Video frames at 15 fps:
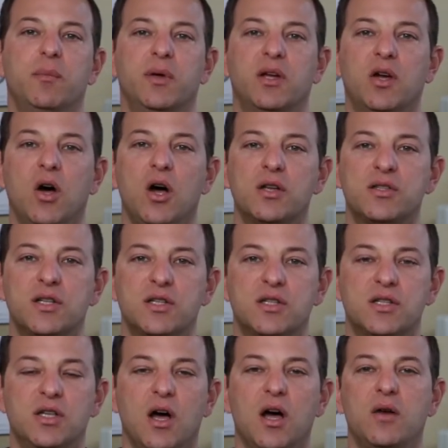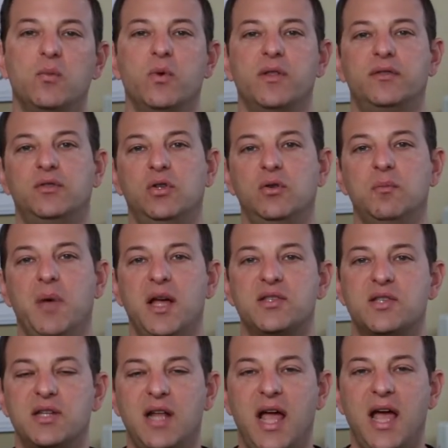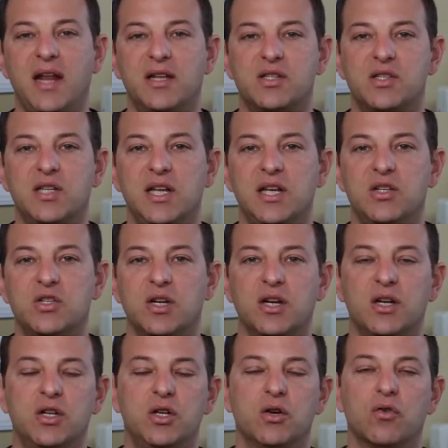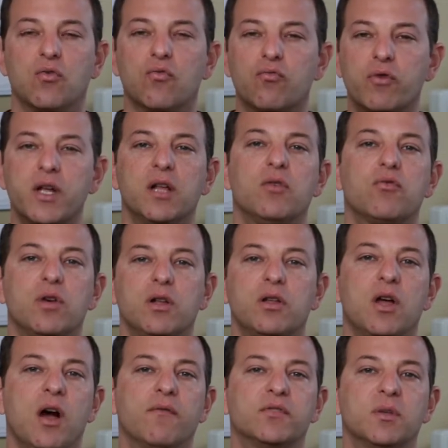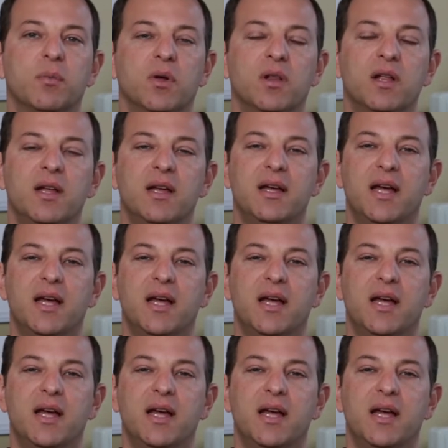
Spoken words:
because it's done with tumescent anesthesia, you're real comfortable.